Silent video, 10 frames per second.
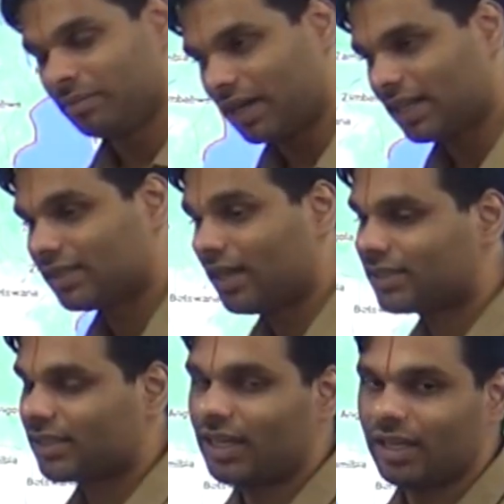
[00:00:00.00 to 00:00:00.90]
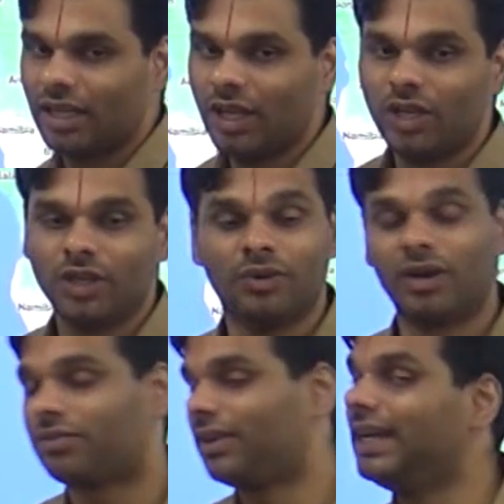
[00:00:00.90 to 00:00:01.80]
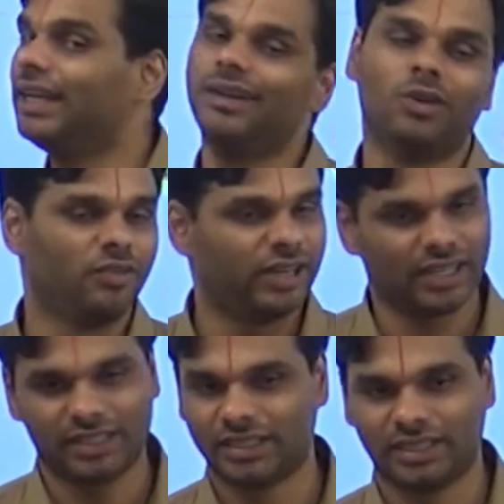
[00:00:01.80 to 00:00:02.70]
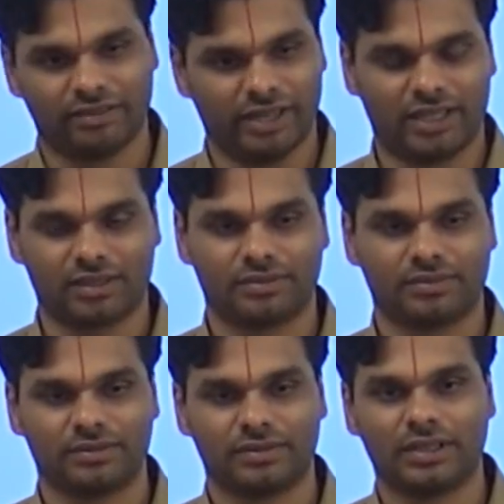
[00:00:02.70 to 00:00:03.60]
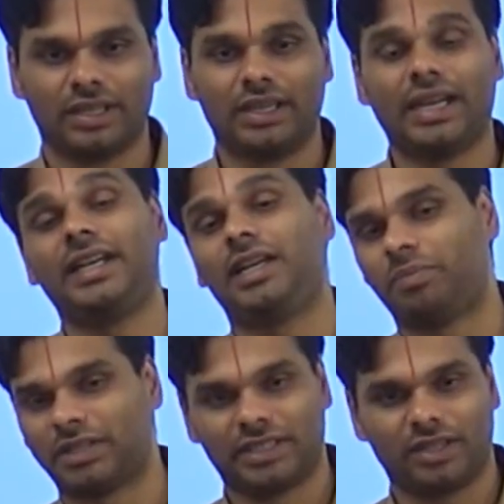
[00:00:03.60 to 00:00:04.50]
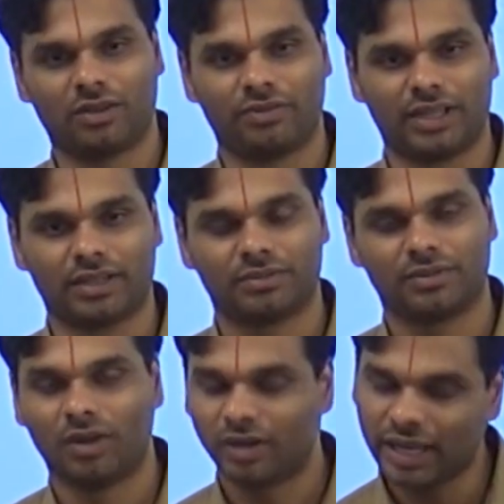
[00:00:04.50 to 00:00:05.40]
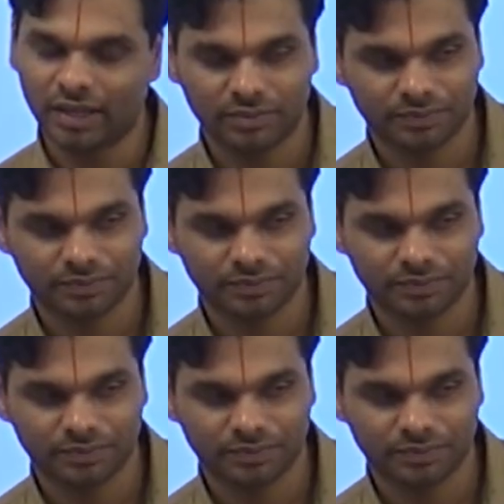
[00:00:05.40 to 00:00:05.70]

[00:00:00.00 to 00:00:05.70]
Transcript: in Madagascar, you were finding nowhere else in the world. 90% of it. Okay.